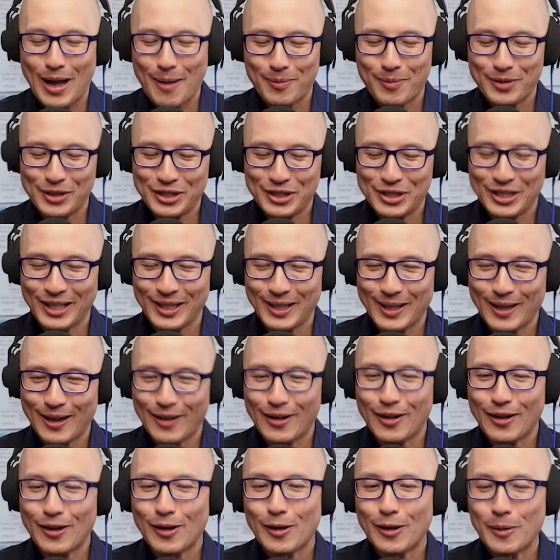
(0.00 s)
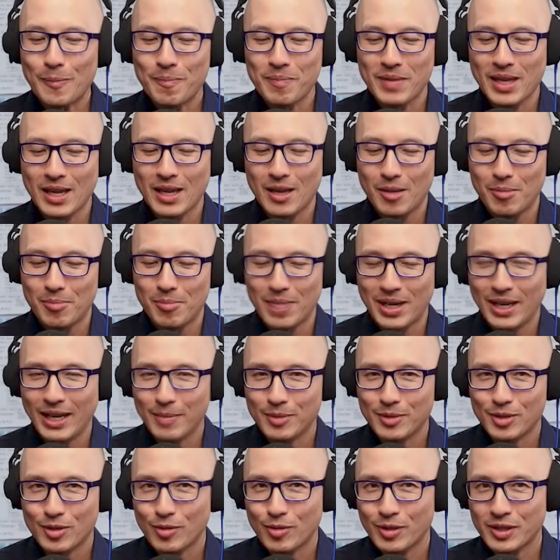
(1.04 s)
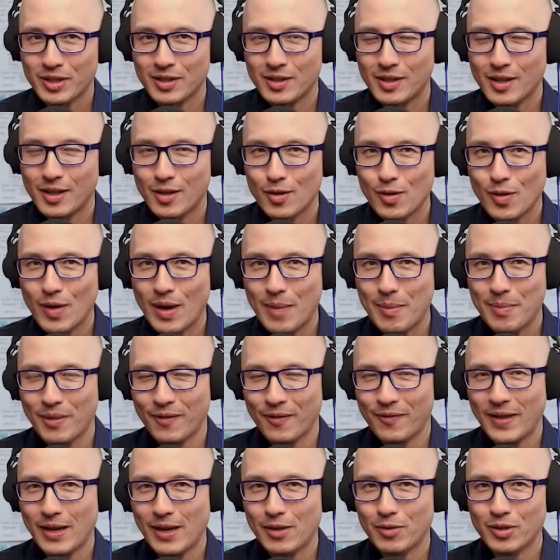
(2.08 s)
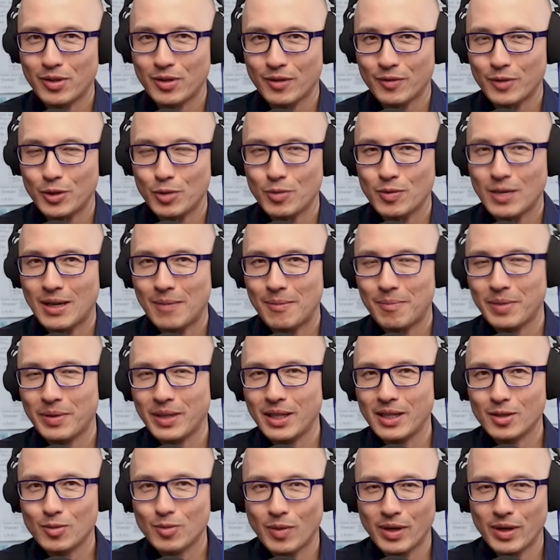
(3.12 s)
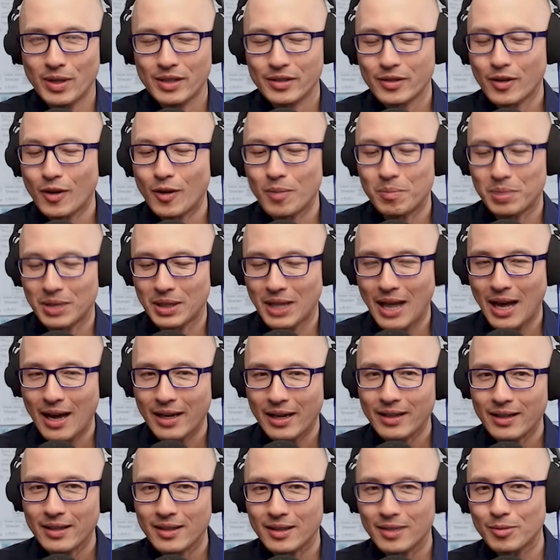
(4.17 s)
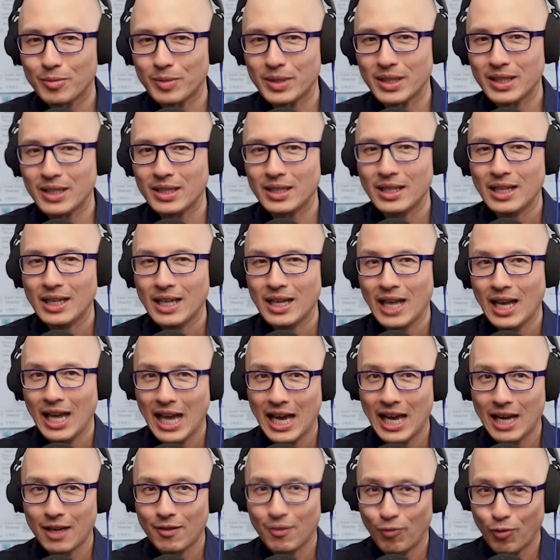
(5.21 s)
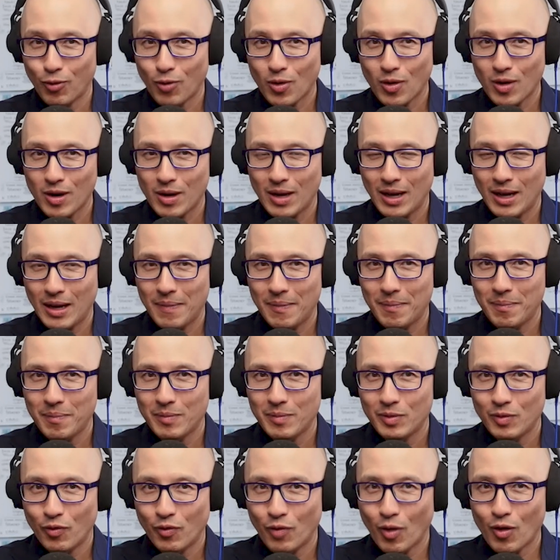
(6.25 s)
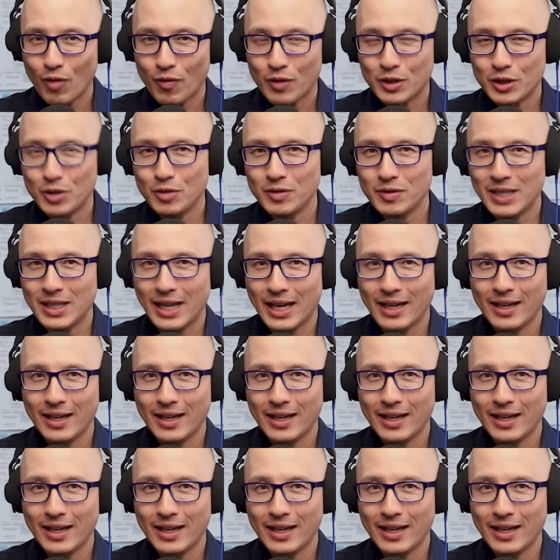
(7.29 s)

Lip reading: Well, I appreciate that, Carl. My name is Chris Doe. I'm the founder of two companies. One is called Blind, and we had for over 2